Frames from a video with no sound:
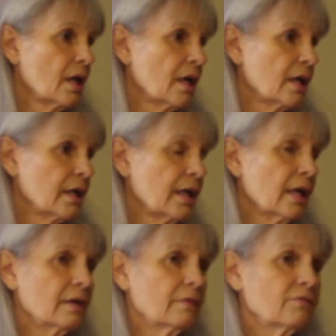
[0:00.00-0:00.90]
I
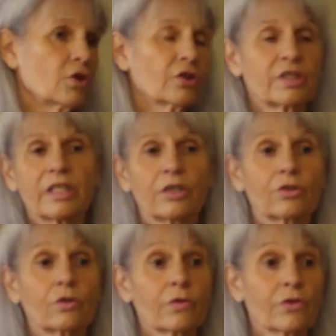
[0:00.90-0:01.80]
have volunteered
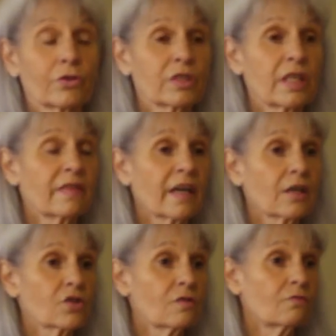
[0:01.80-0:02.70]
over
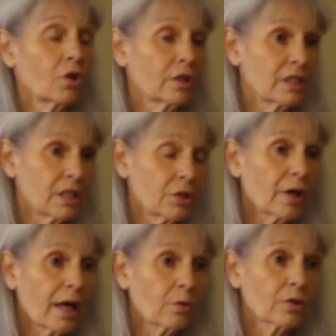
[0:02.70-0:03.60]
13,000 volunteer
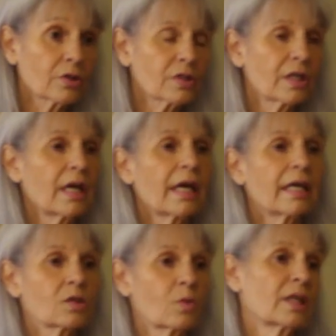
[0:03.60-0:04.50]
hours,
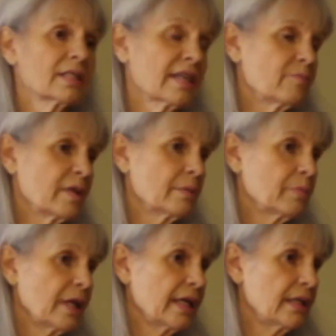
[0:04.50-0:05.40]
as well as I've been a
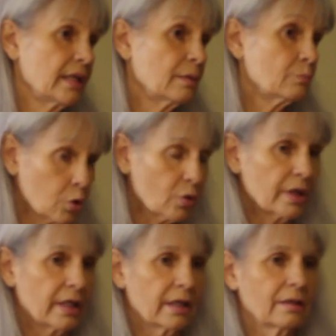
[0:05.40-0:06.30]
paid
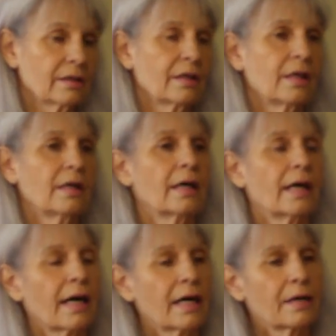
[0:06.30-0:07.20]
employee
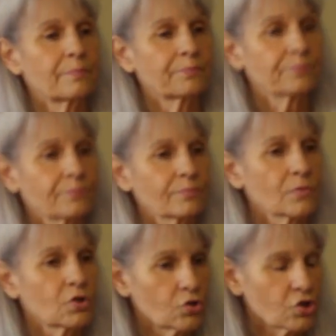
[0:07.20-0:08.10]

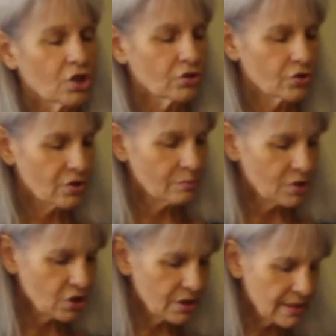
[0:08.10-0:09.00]
to shelters and
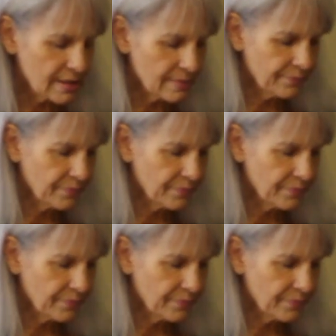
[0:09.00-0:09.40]
missions.